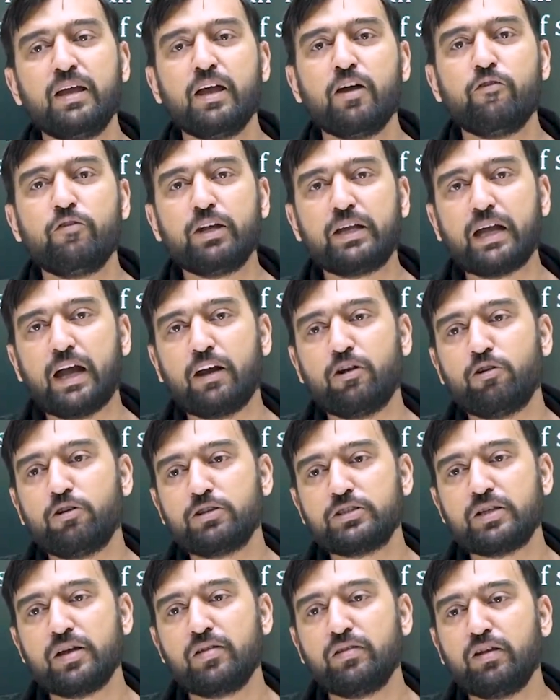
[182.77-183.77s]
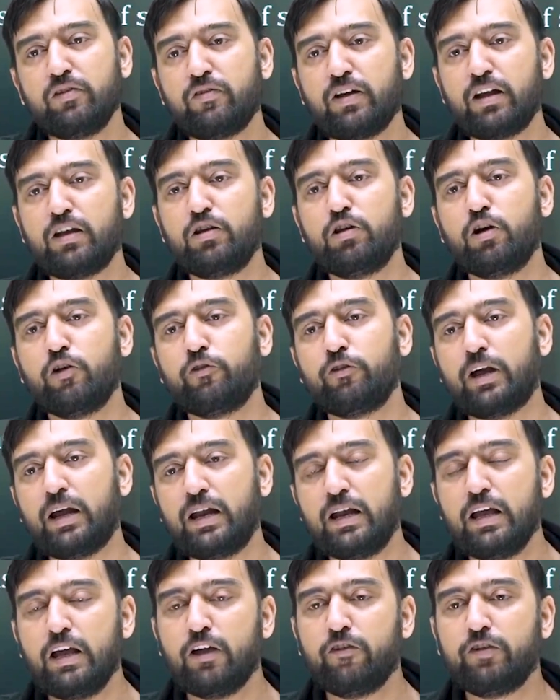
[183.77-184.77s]
we cannot change the value of L,
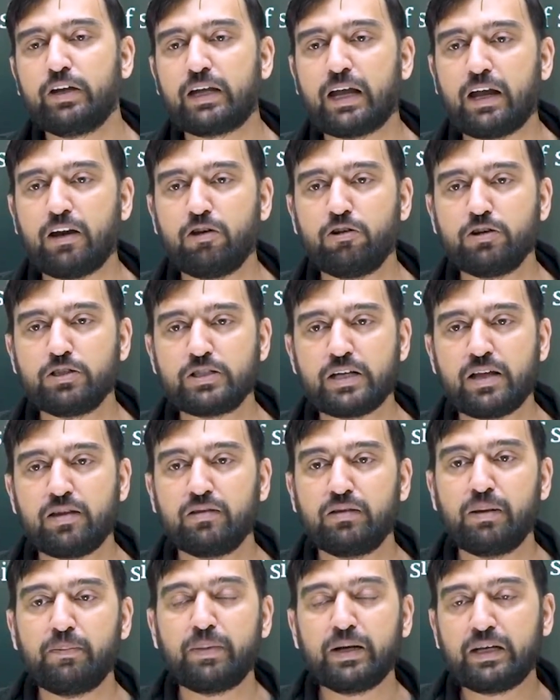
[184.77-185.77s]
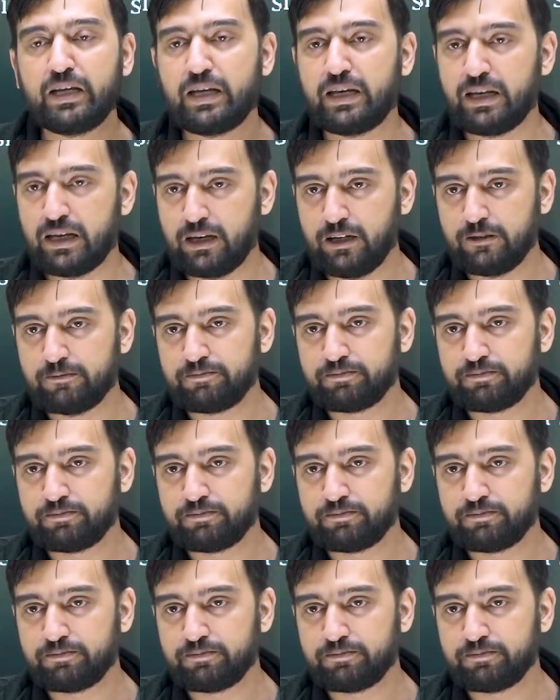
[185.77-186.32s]
we cannot change the material.